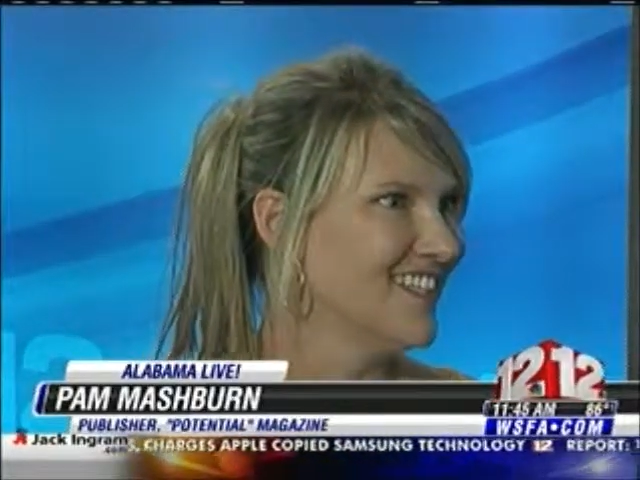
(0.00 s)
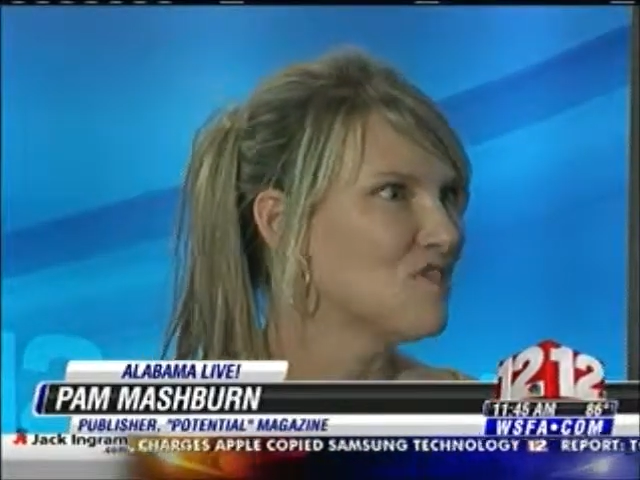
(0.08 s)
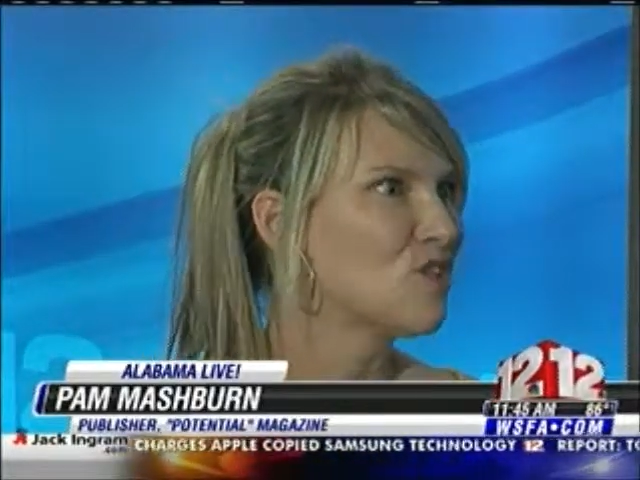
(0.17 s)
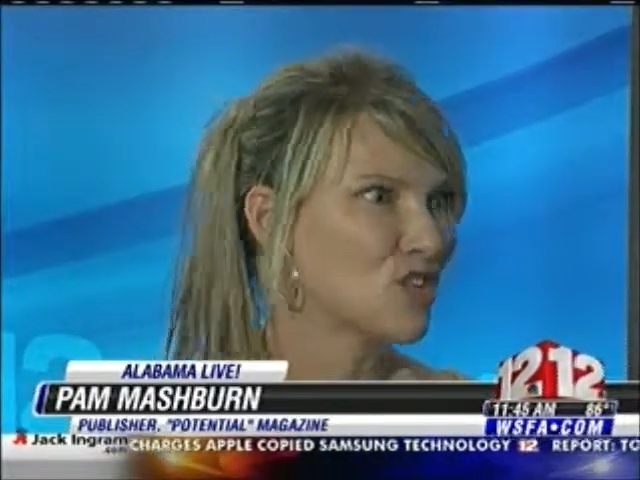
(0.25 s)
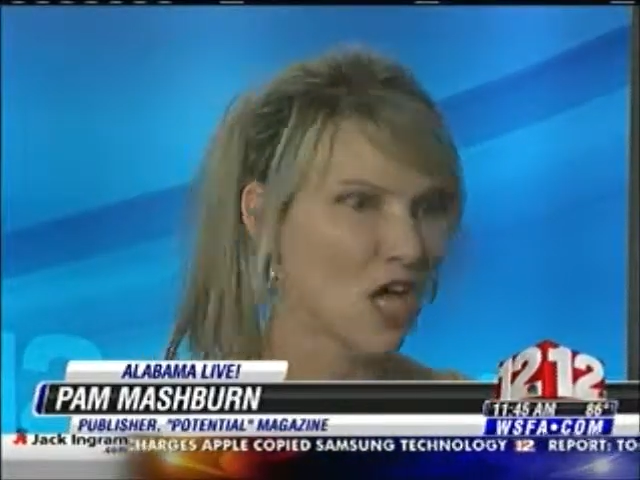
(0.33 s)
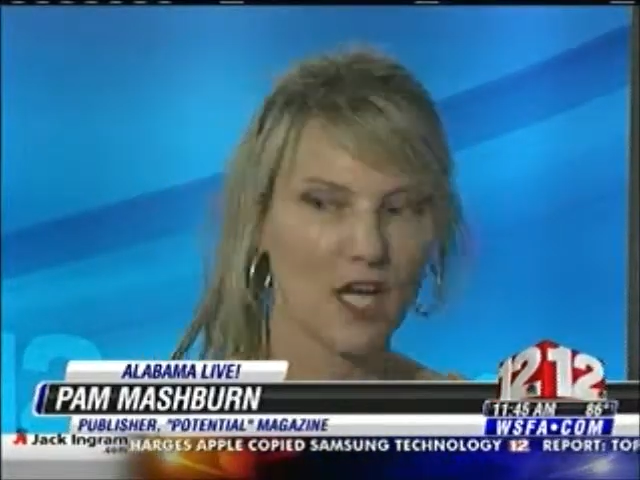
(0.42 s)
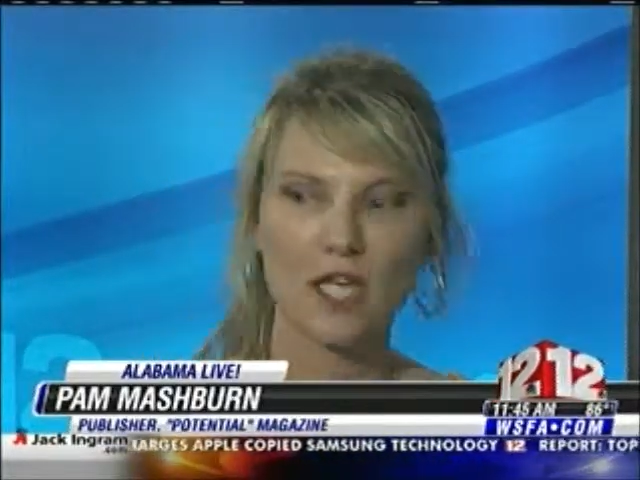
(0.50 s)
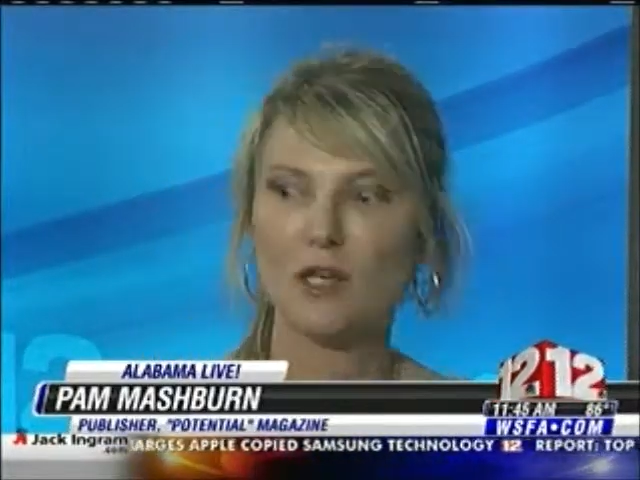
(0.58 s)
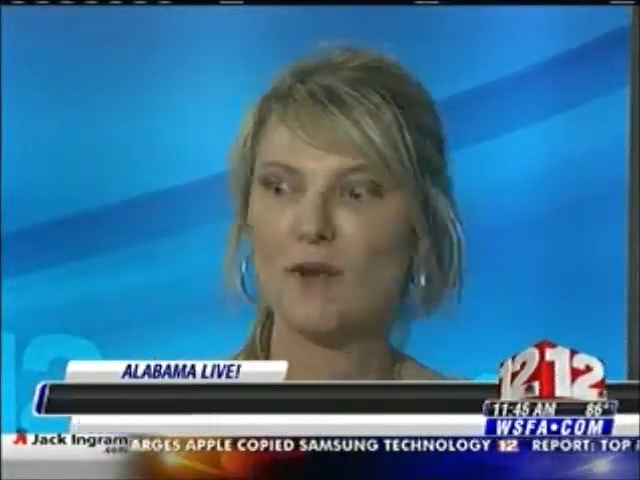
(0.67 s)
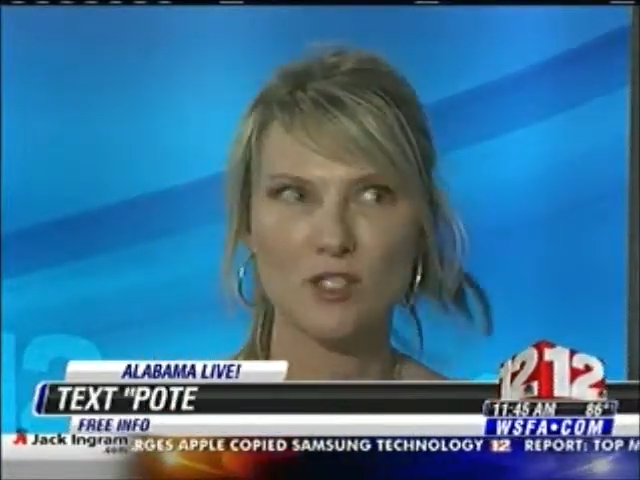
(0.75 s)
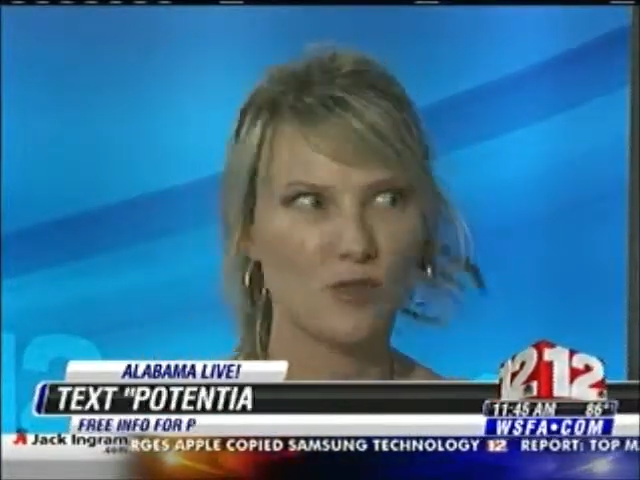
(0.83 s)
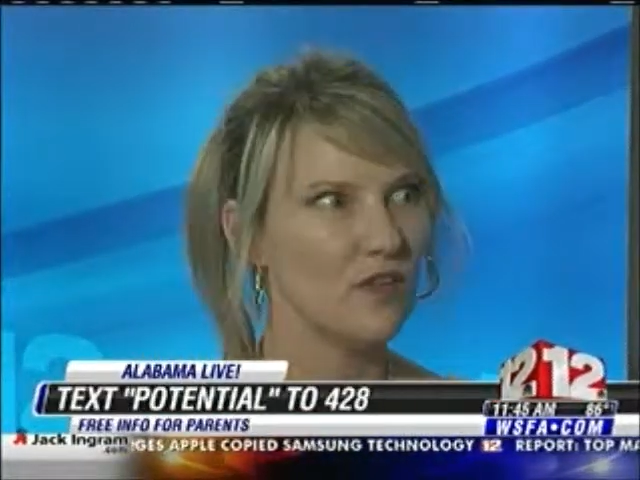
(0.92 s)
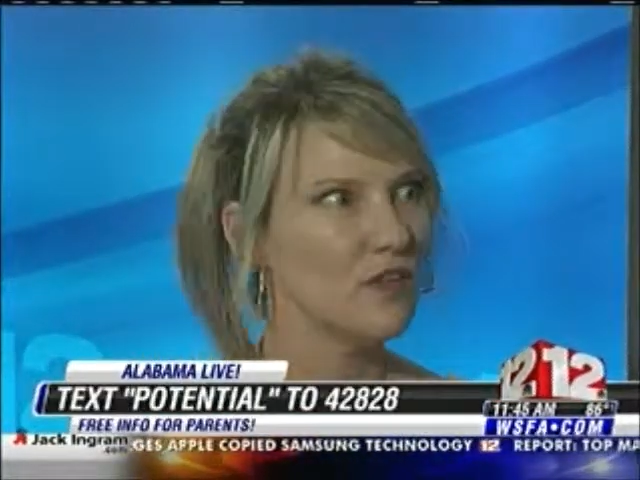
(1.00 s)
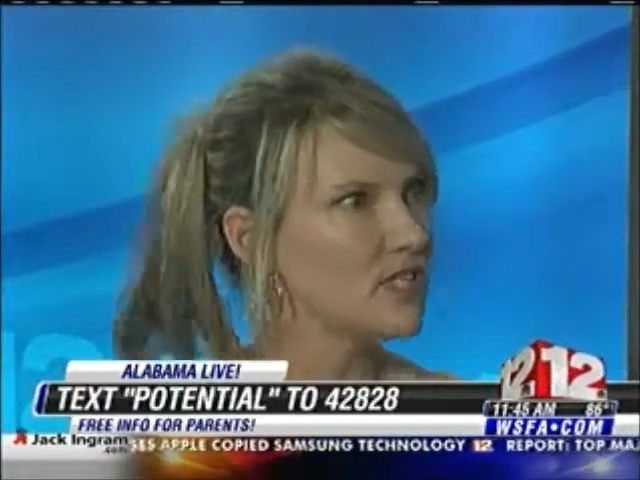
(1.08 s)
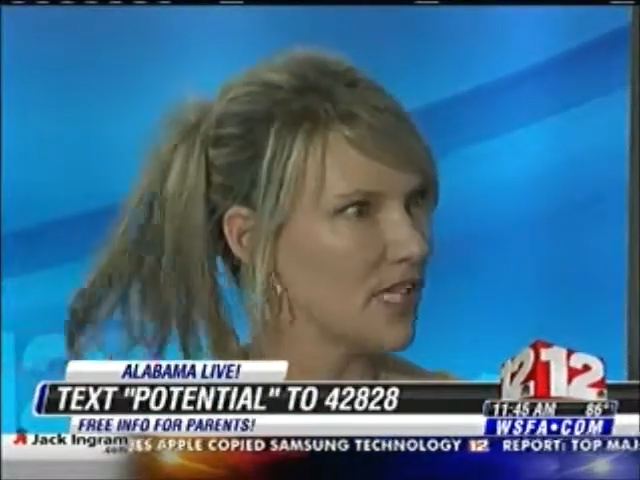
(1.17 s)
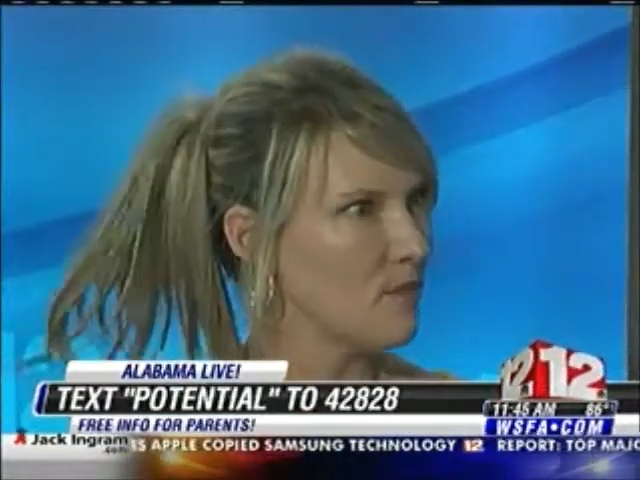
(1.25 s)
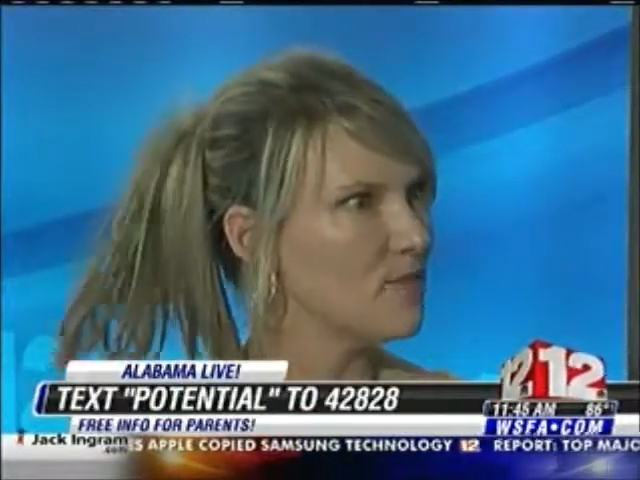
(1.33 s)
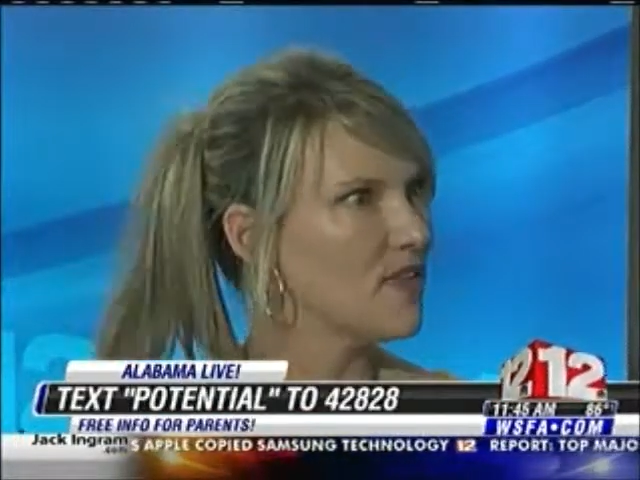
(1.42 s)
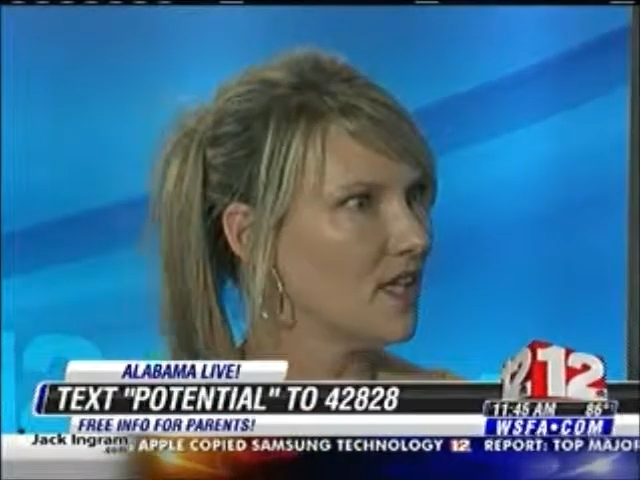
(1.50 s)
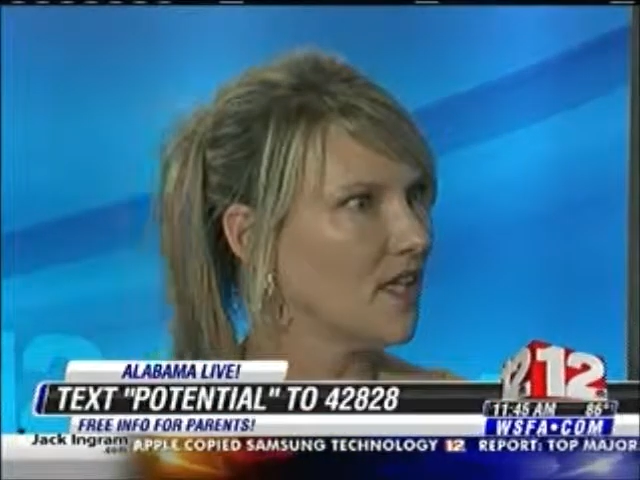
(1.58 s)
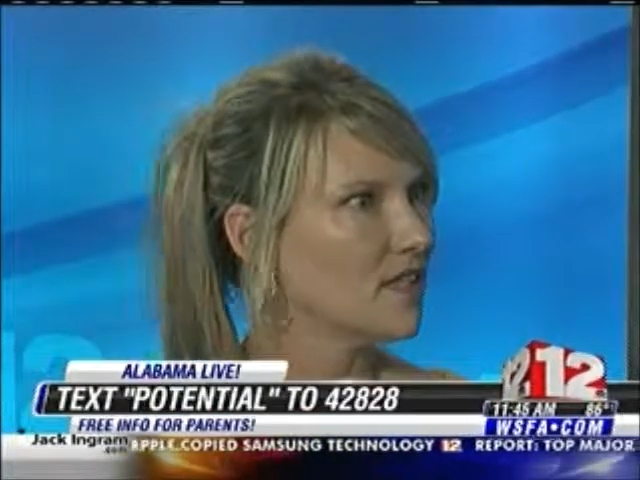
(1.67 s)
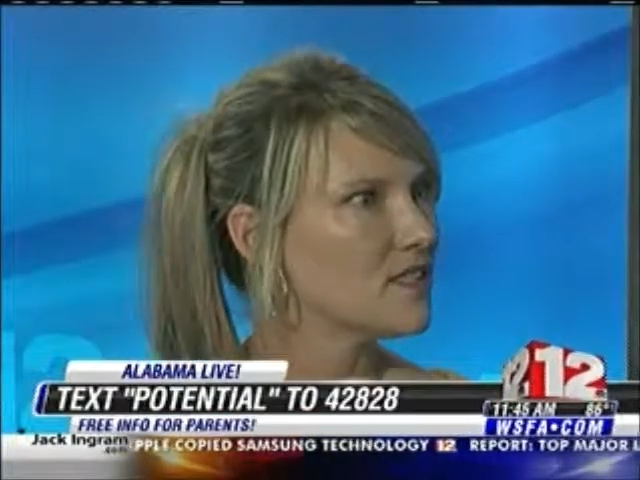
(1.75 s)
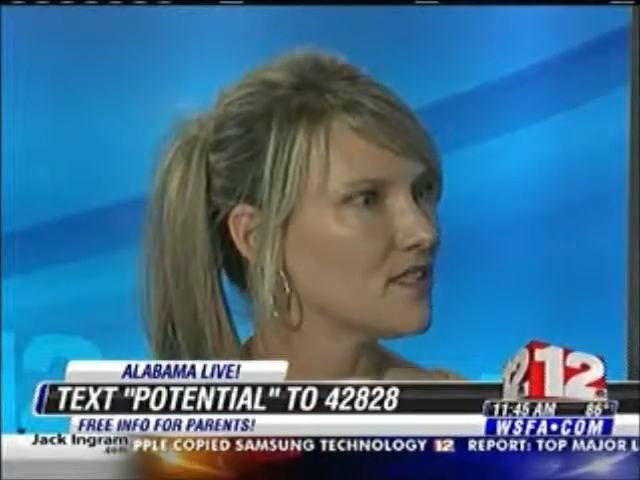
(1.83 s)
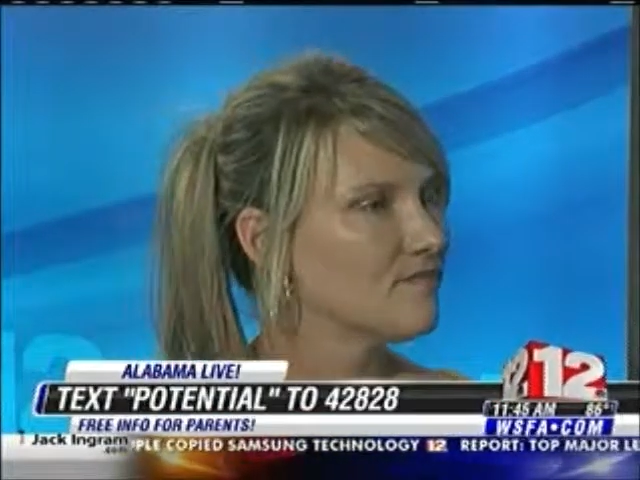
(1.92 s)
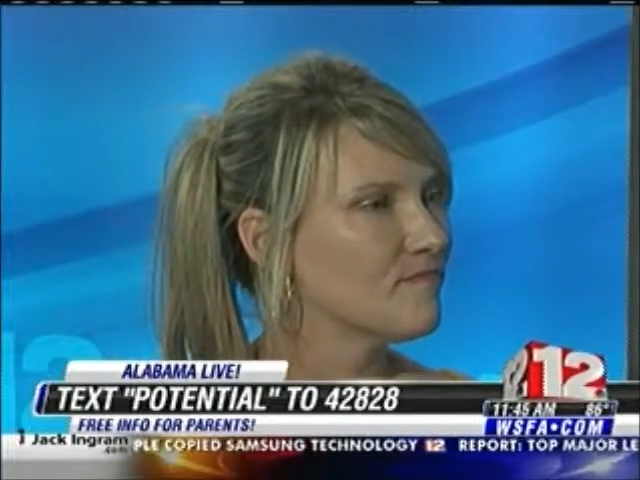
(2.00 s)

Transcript: we're talking about doing those same things.